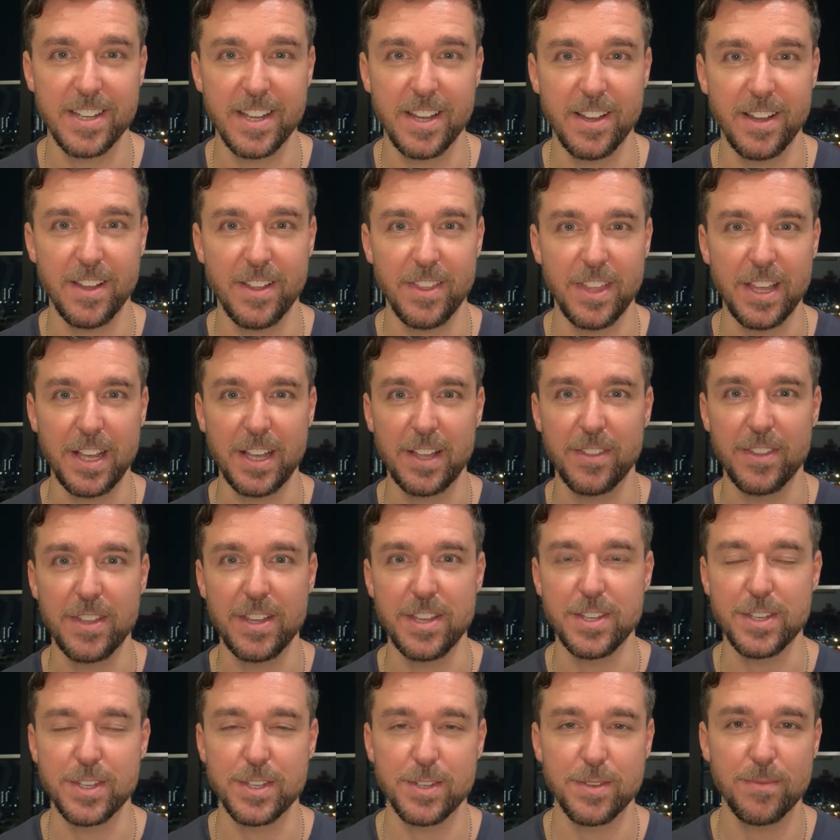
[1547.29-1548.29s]
I think
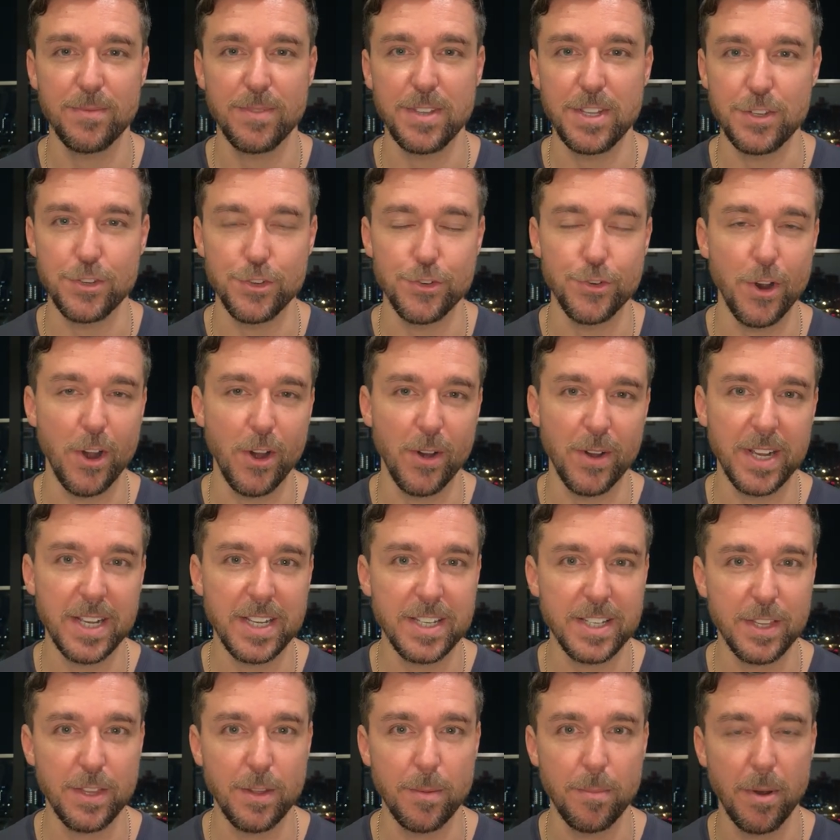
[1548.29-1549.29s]
these
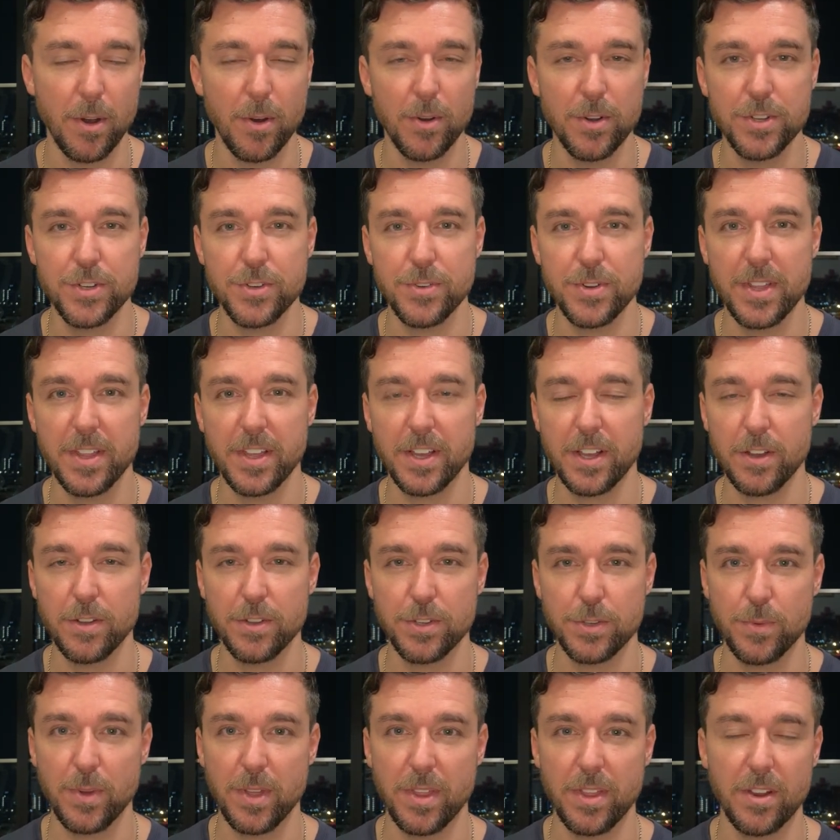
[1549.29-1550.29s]
drawings and the poetry that
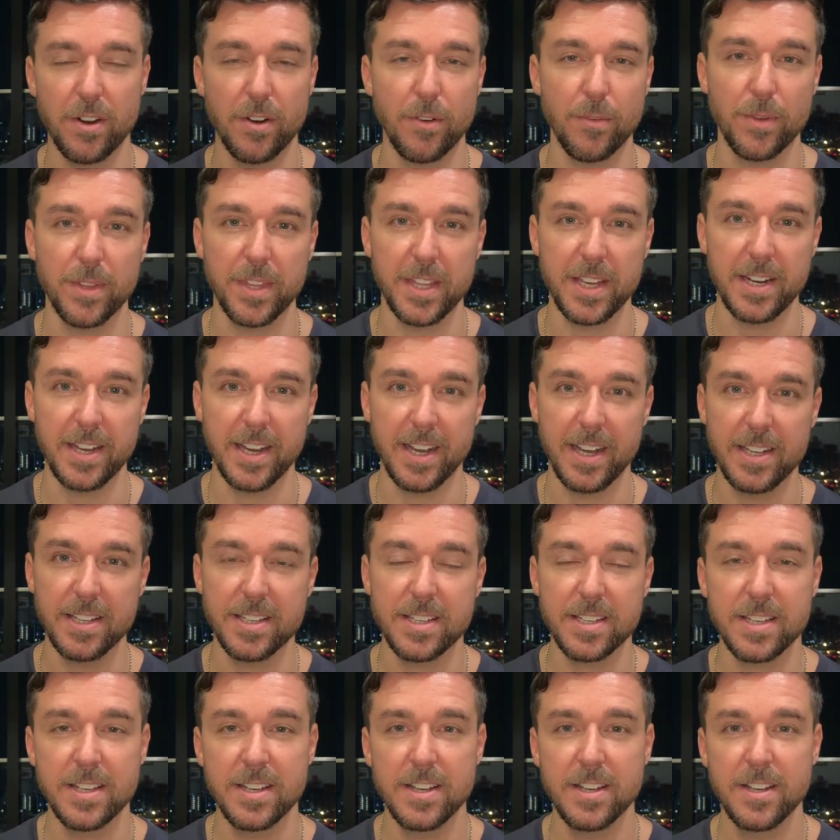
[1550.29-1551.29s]
goes with it are really
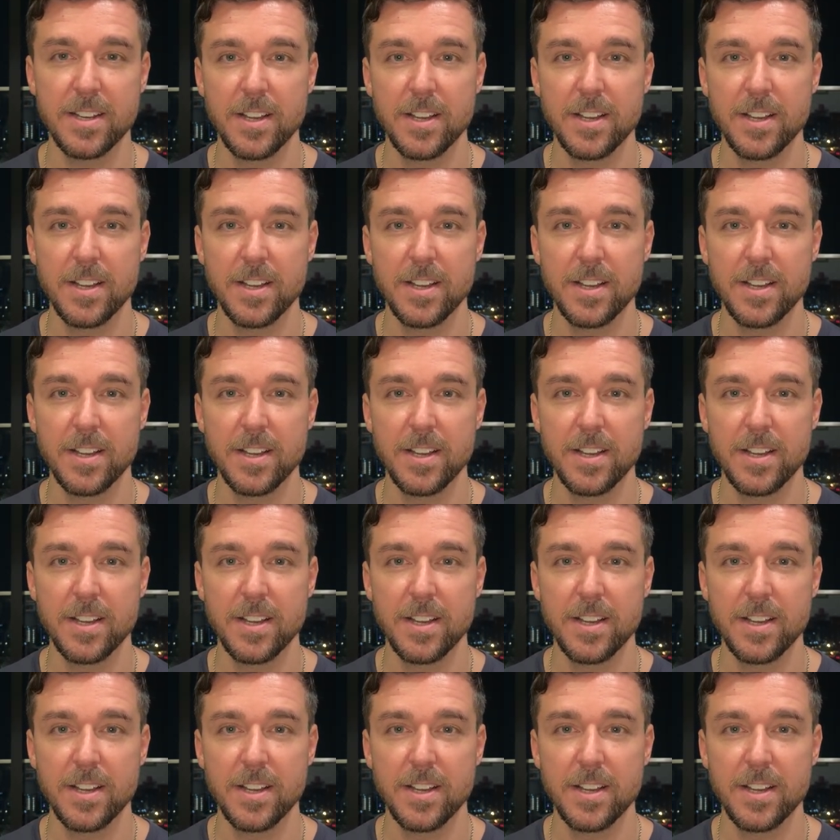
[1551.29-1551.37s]
nice.